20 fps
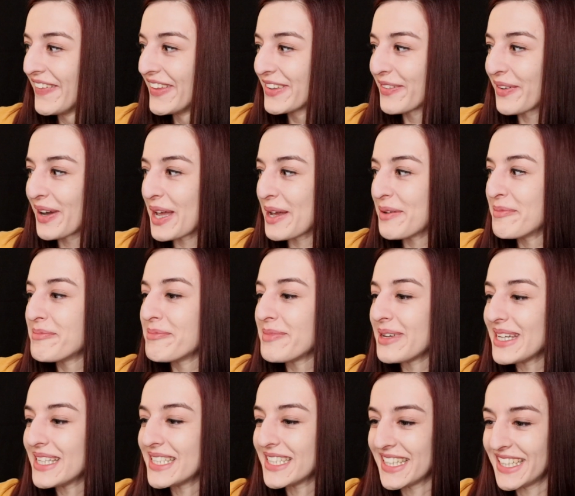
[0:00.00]
So I
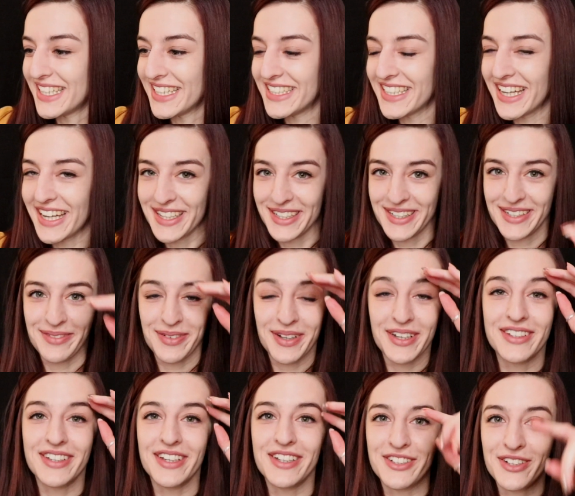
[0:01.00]
immediately texted
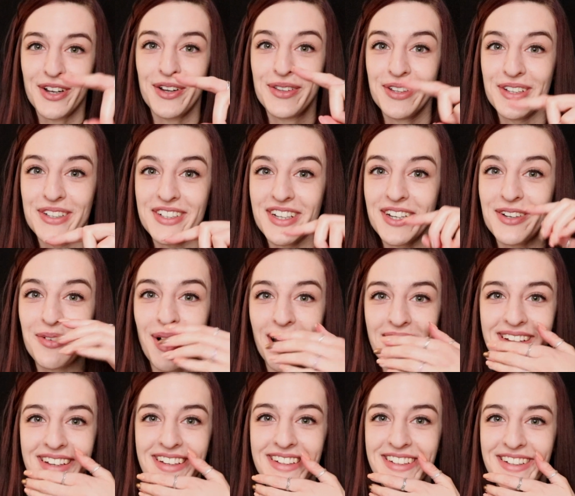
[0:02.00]
because it showed that she'd
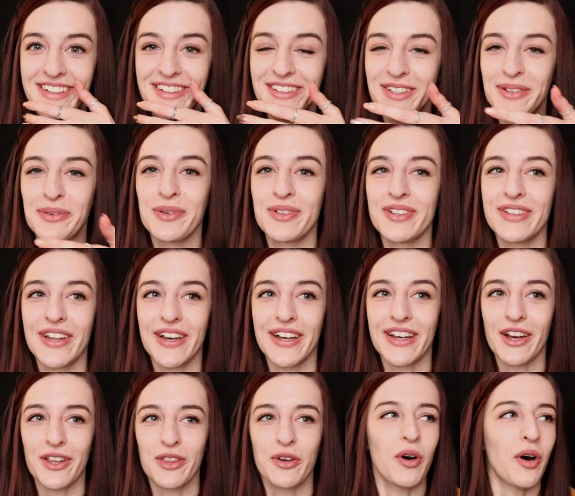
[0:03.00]
read it too. Because it wasn't
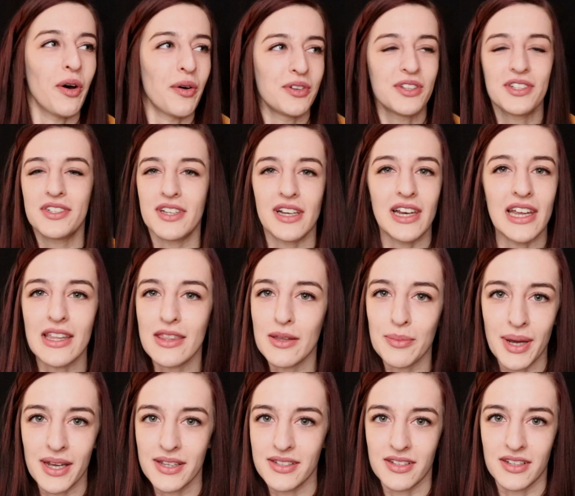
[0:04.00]
like I thought, oh, I'll just delete the
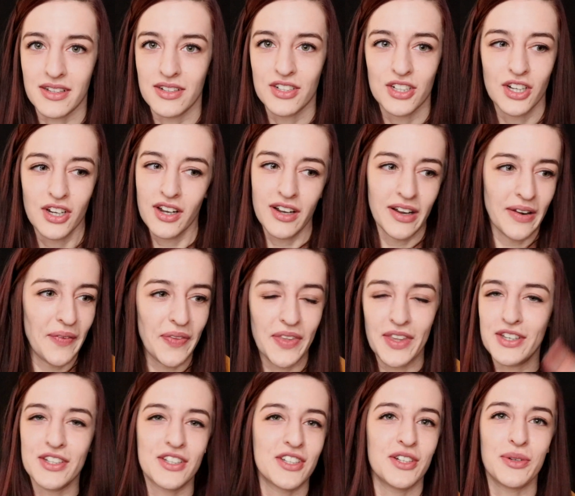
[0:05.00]
message,
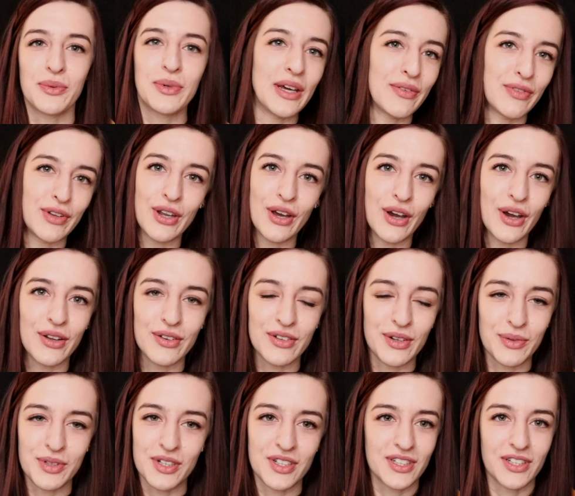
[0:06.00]
and she'll never know. It
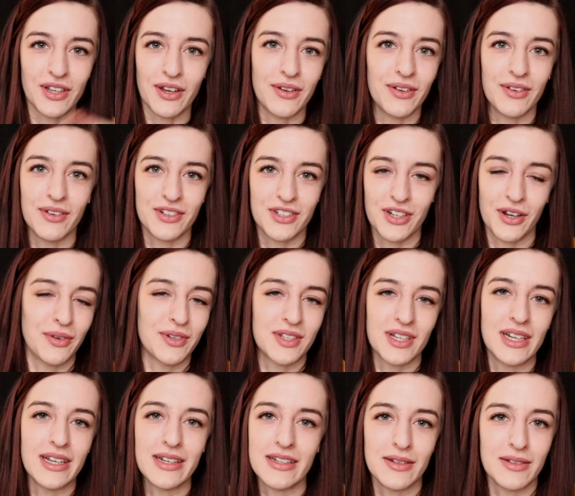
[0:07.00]
would just show a
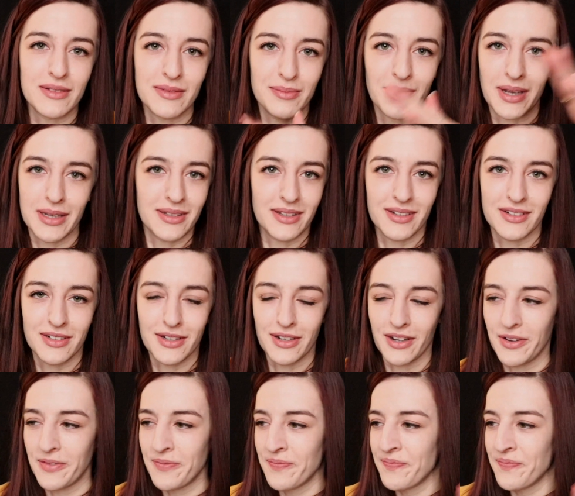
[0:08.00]
deleted message, you know.